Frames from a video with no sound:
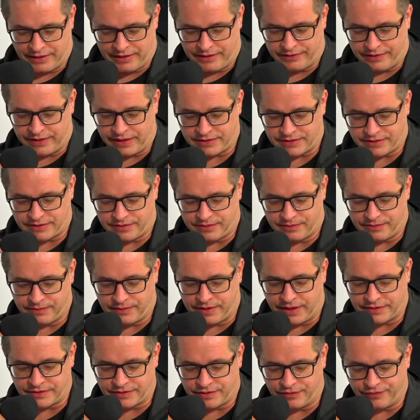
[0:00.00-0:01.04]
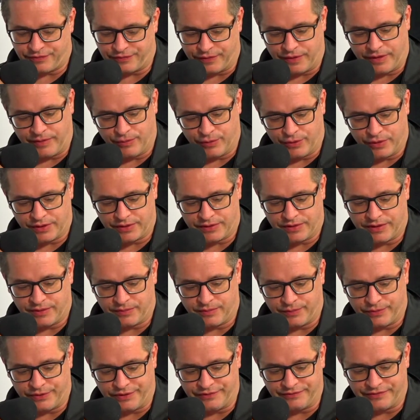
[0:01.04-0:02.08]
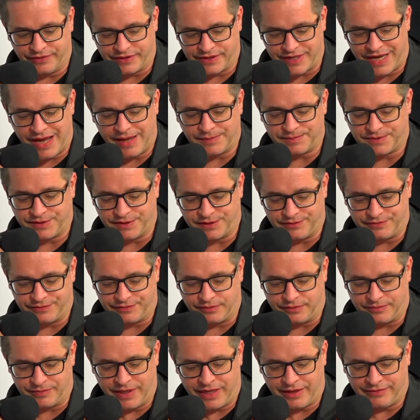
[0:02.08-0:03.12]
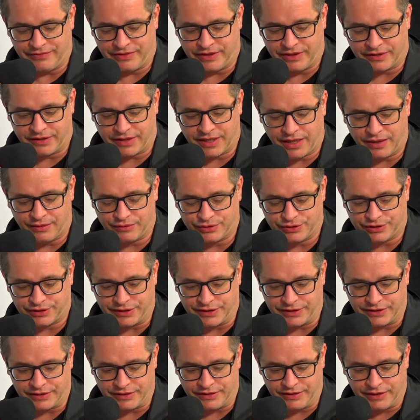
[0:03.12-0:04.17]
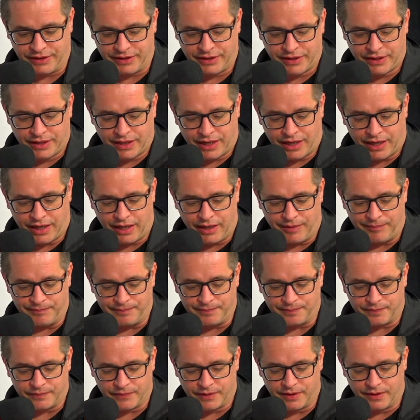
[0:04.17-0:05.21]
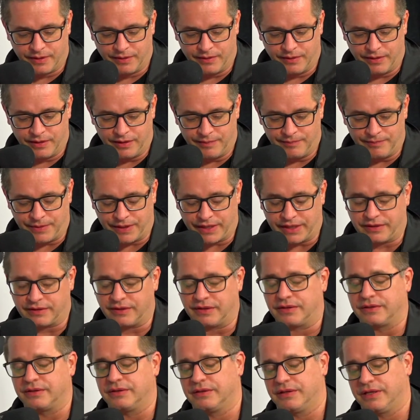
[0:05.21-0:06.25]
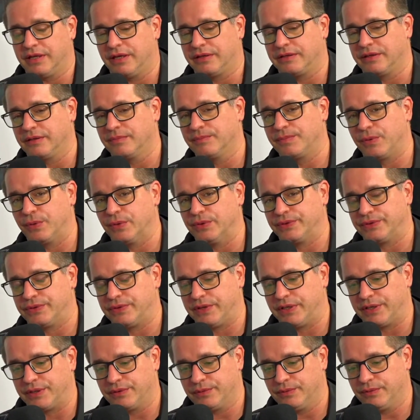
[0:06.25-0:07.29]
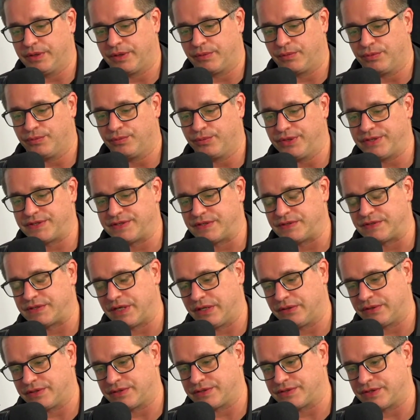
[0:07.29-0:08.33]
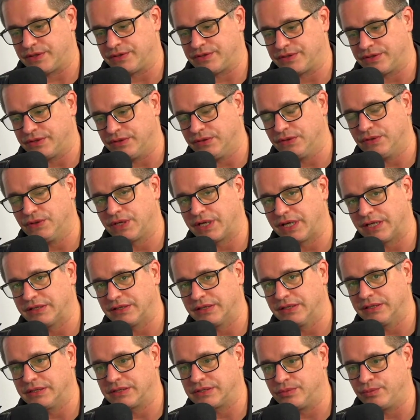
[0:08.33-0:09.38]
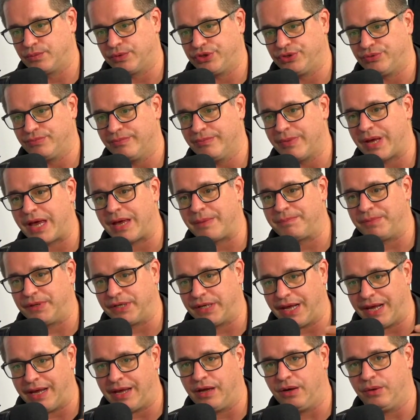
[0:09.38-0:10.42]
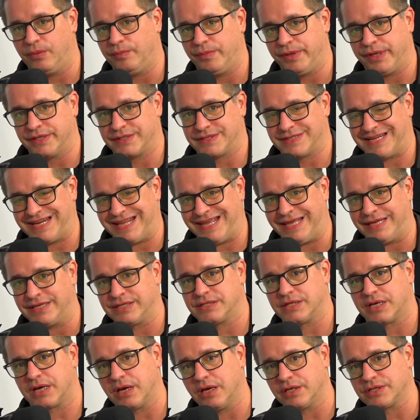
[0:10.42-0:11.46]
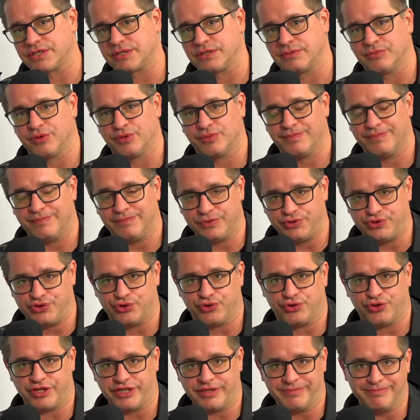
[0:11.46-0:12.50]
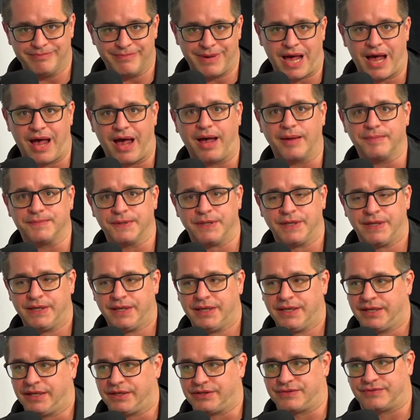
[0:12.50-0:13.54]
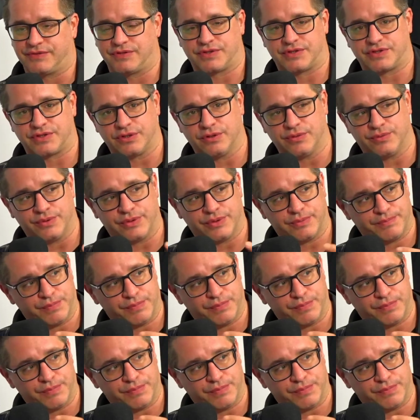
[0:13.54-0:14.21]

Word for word: that's, yeah. And that's the, that's our framework that we've adapted from Avinash Kaushik. Um, but I think that, yeah, the important thing, like when we sit down and start to look at this and when you map it out, because it is a customer journey map, is you have